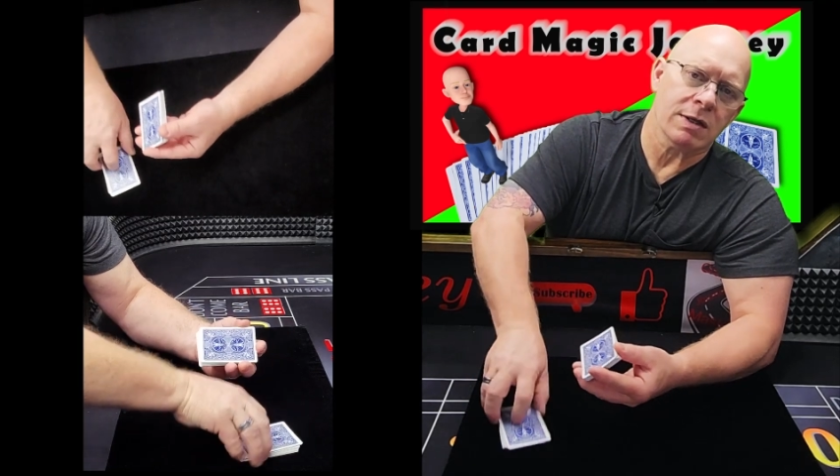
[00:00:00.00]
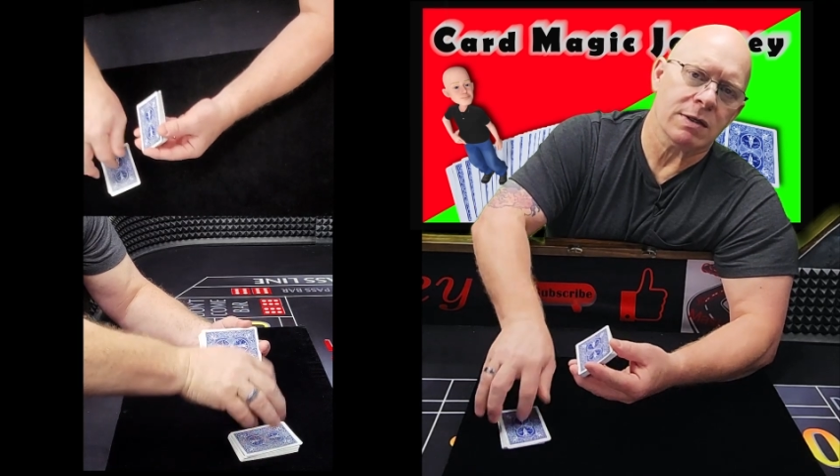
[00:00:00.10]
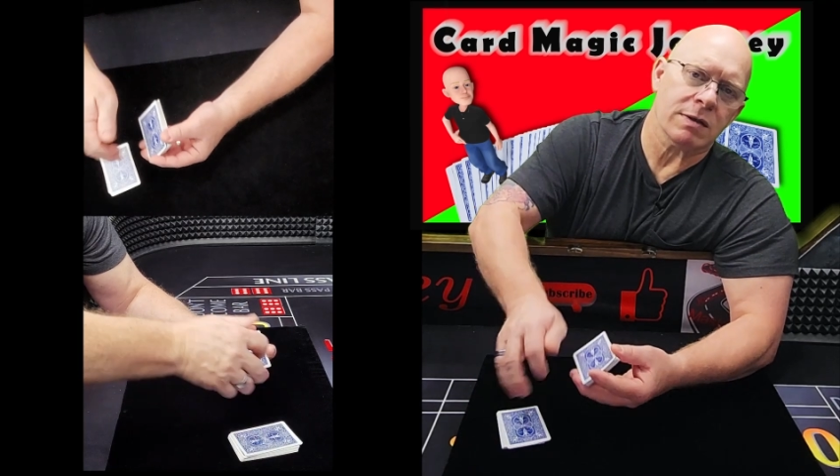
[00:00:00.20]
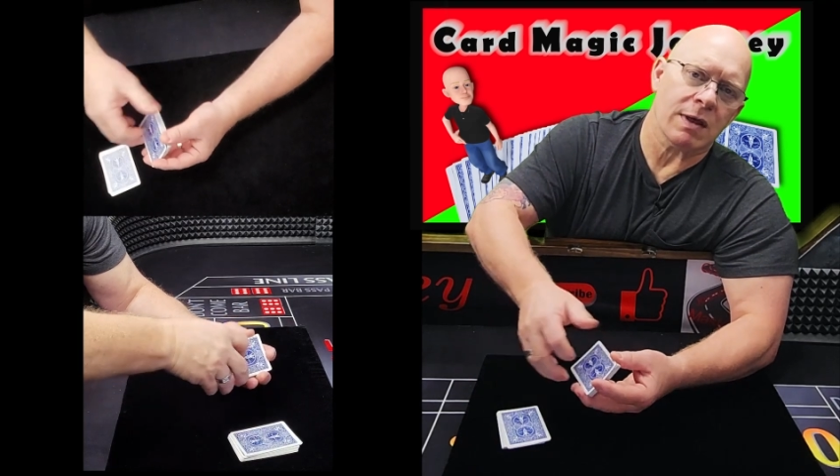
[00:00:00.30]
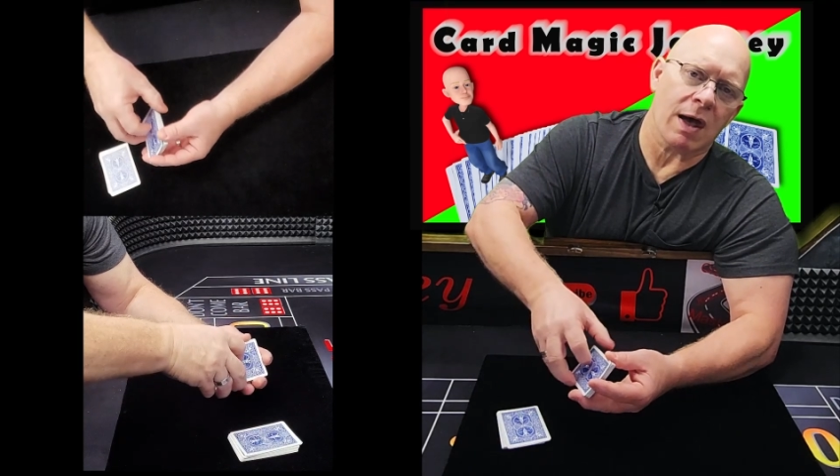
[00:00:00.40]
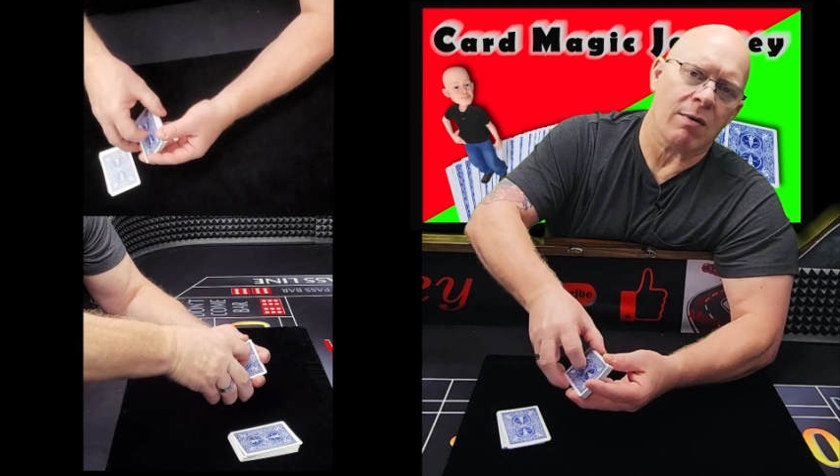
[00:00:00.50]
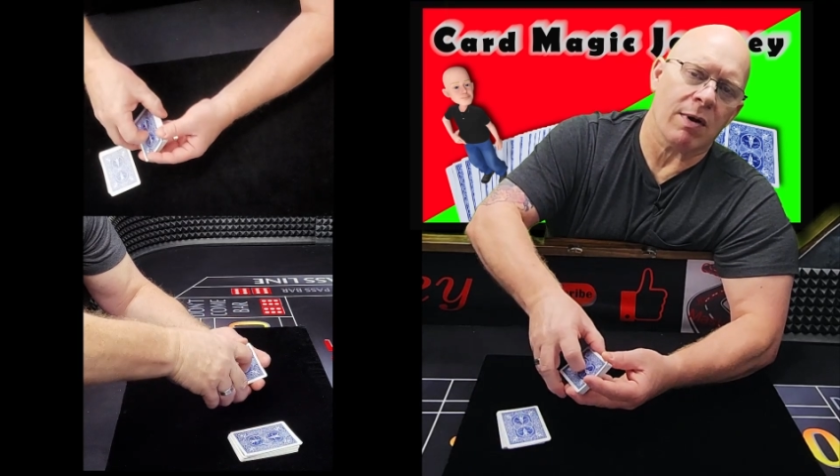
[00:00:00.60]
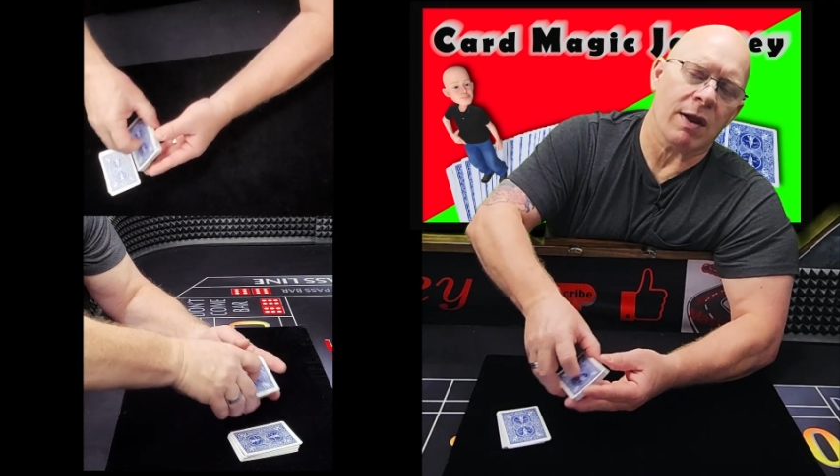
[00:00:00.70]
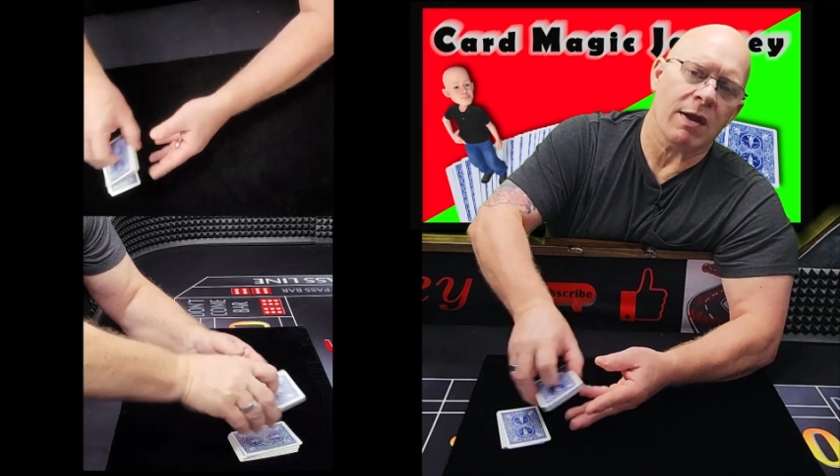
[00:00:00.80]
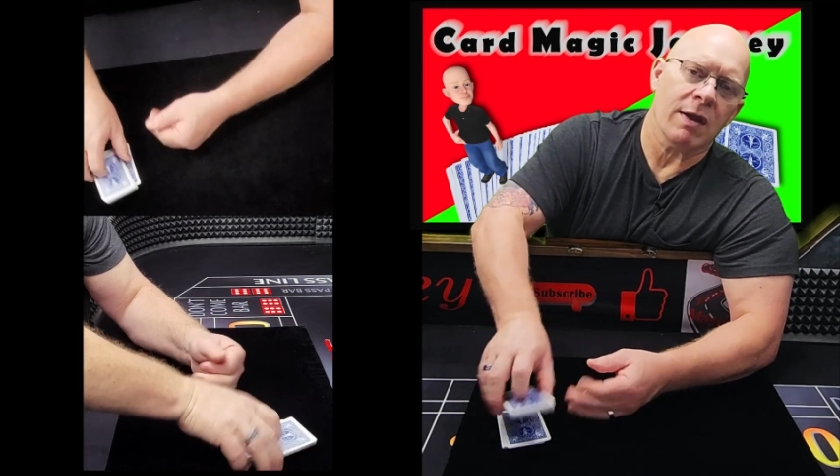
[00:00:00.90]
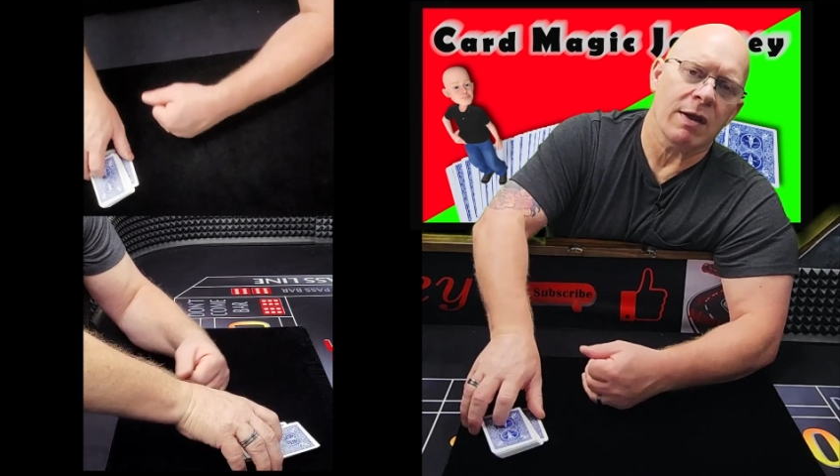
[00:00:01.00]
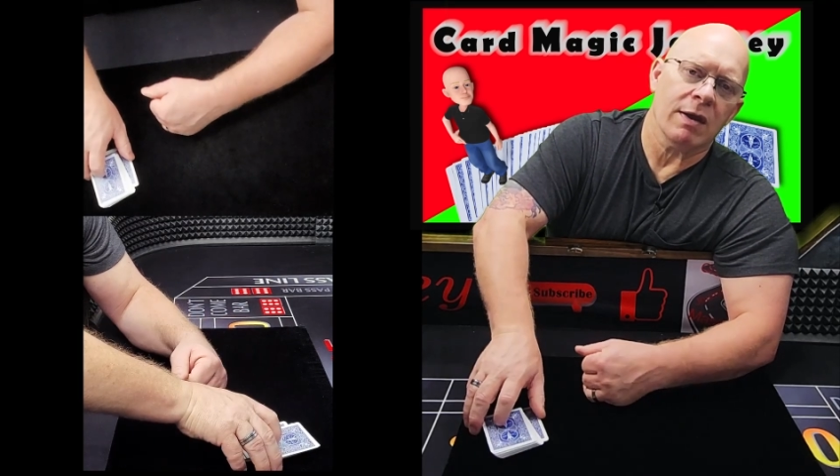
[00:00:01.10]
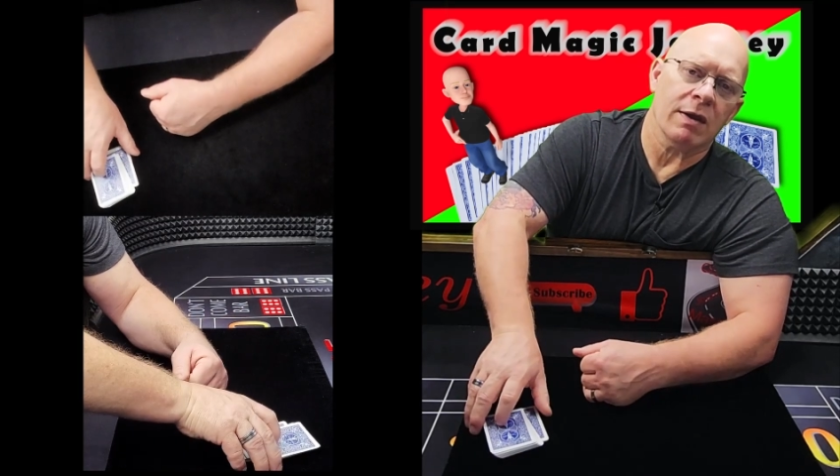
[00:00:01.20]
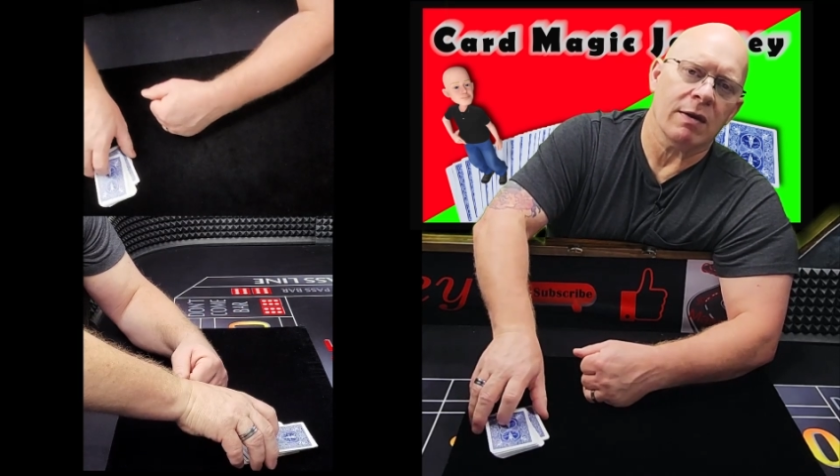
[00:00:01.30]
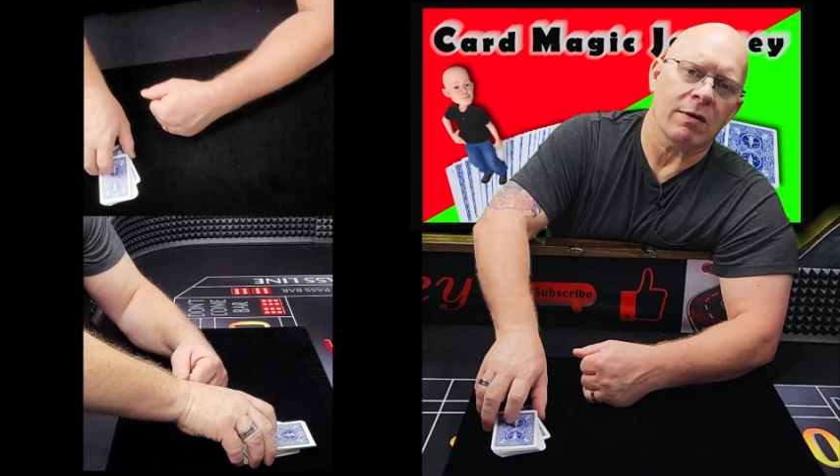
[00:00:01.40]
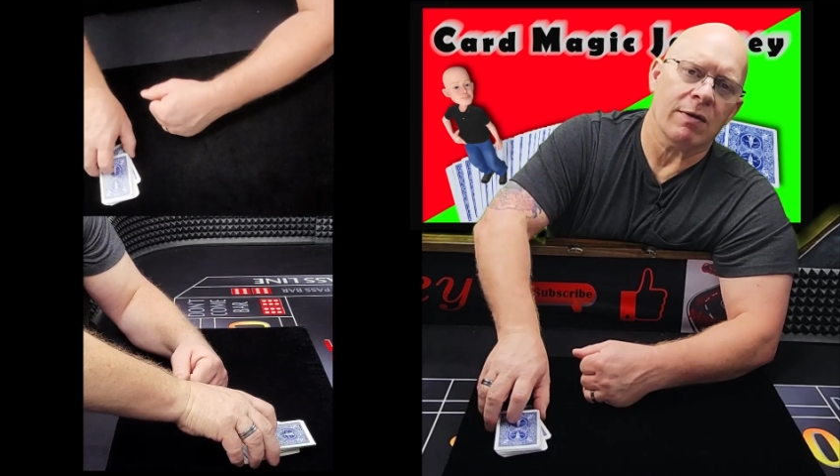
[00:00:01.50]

so that way, you know,